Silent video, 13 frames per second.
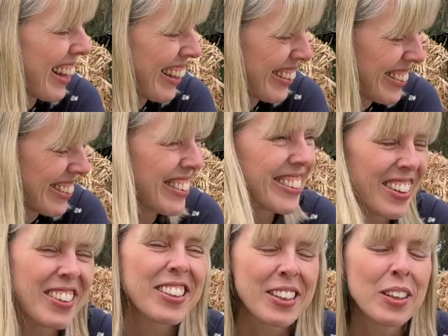Just so
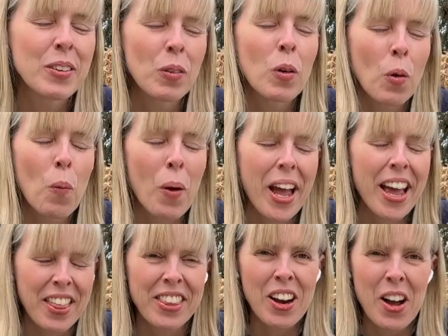that you are
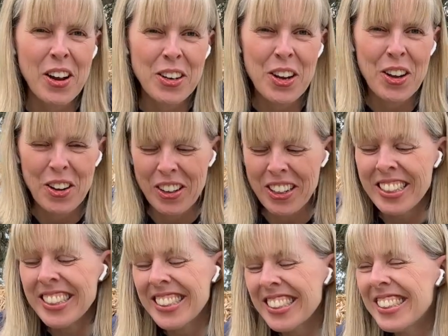aware that I knew.
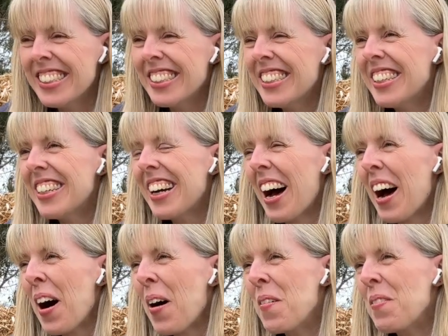
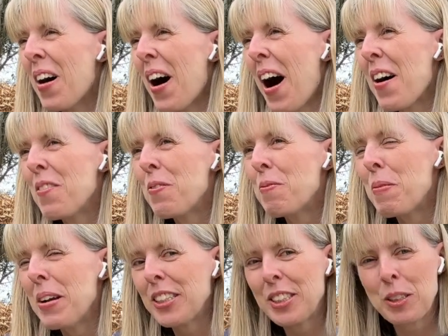I've
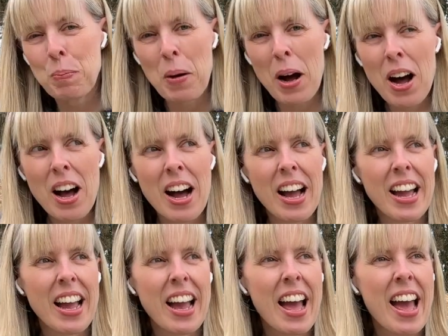been to
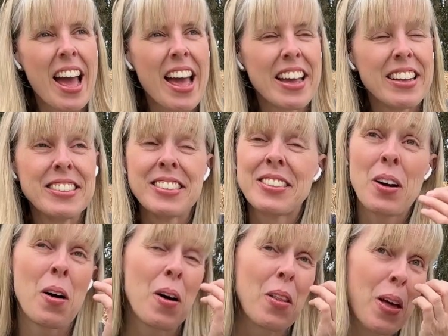Dubai, and
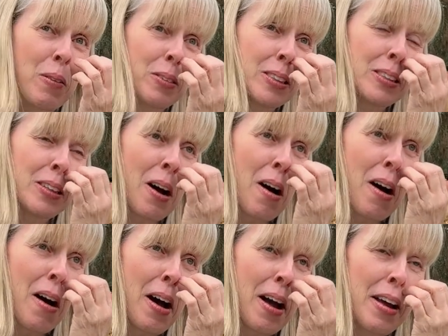that was in the
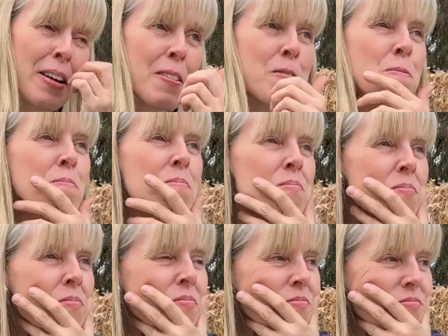high
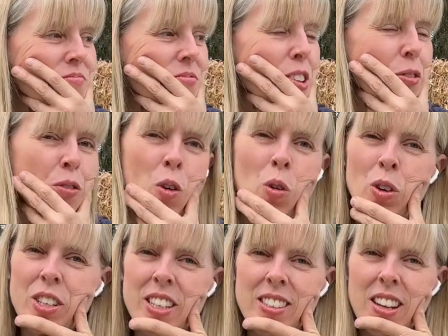
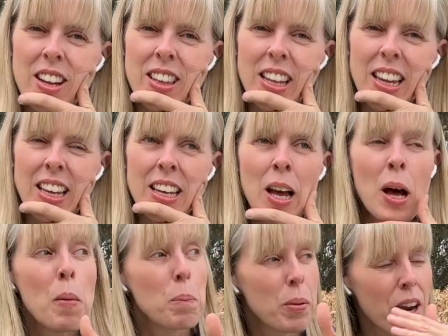40s, I think.
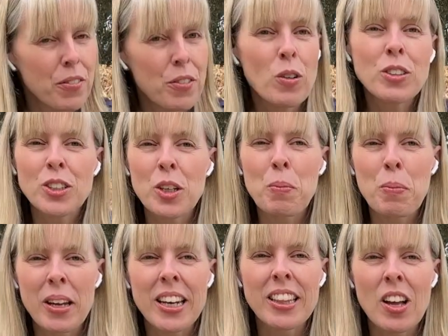But I've also
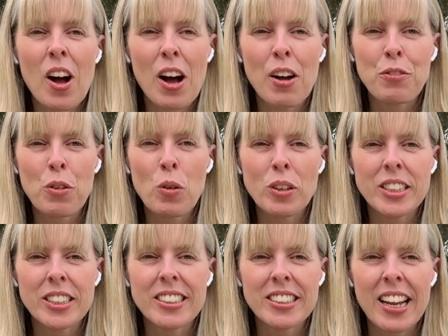been in the high
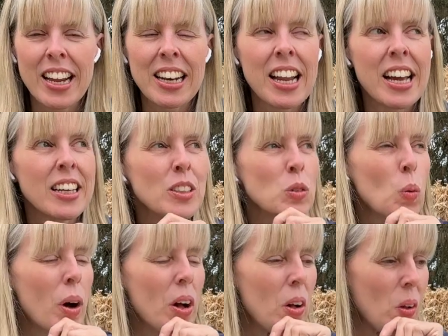40s in Adelaide as
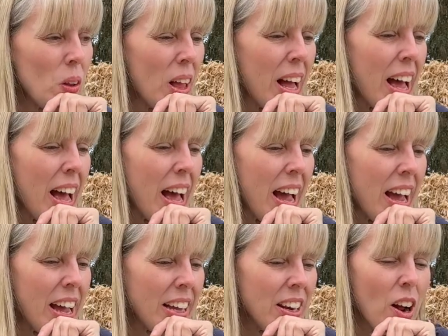well.
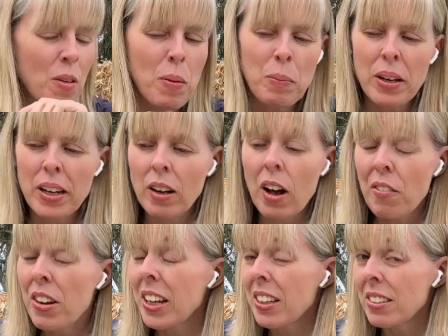And I remember I've
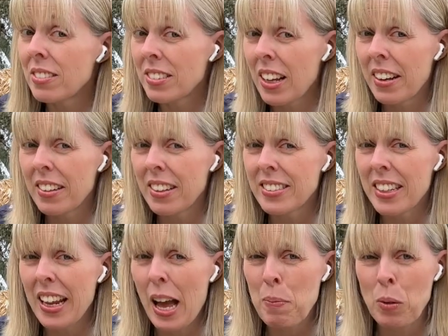only done it, it's
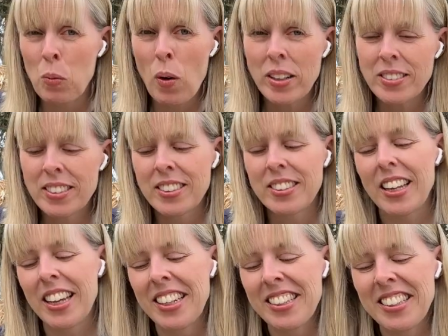only happened once
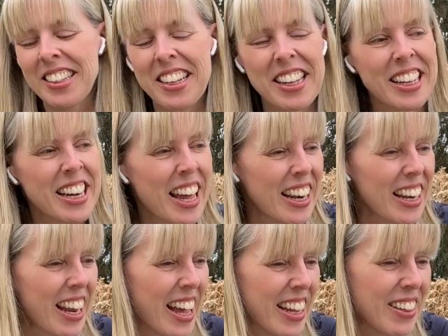in
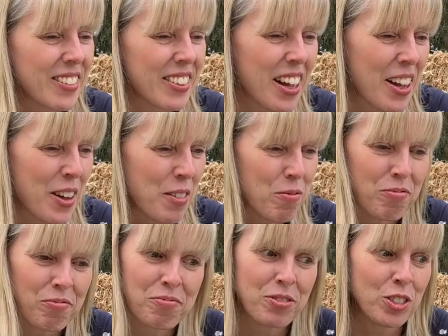Adelaide
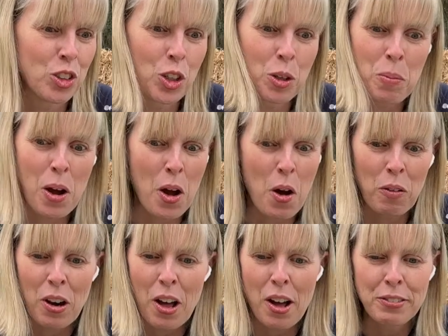during my whole
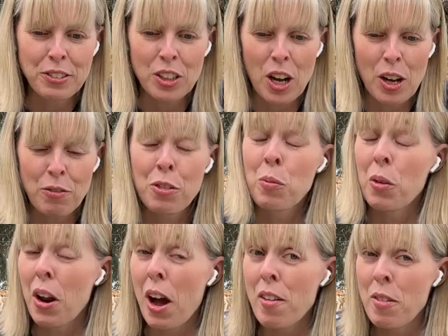lifetime from what
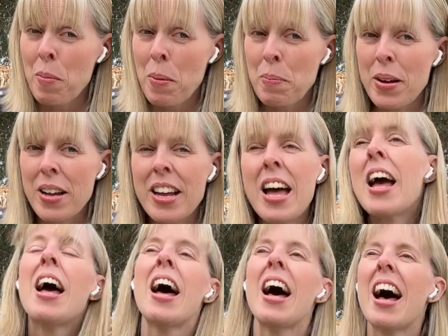I remember.
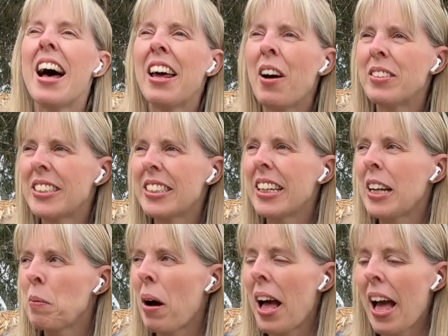And I was sitting
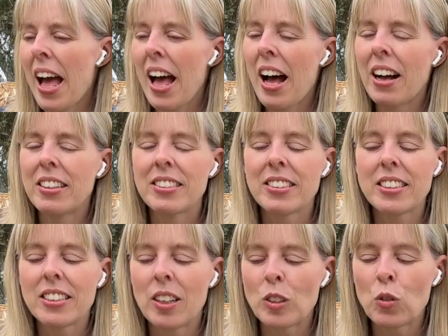in my house,
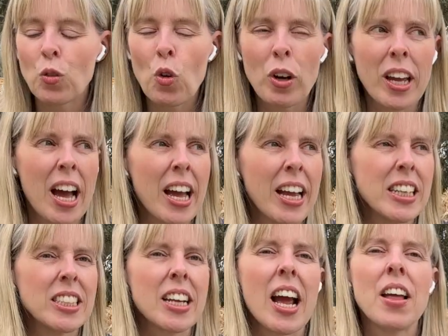so it was 48,
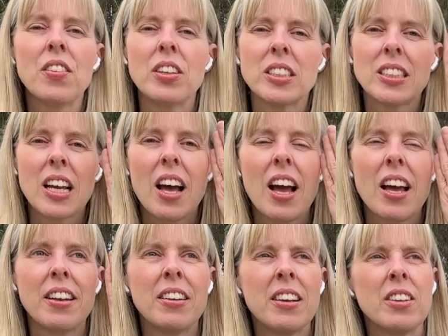and the sun,
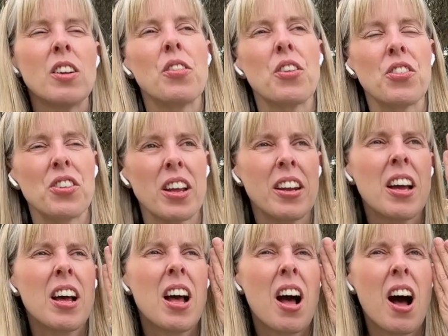and not the sun,
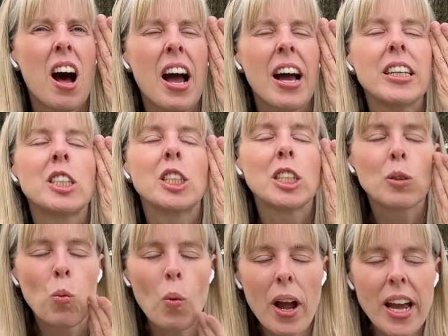I had
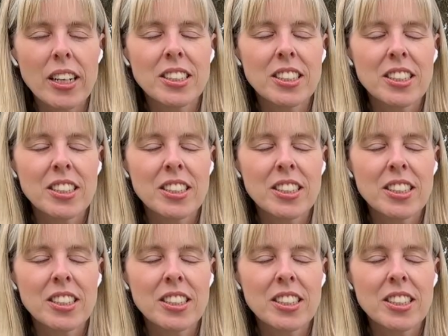sweat.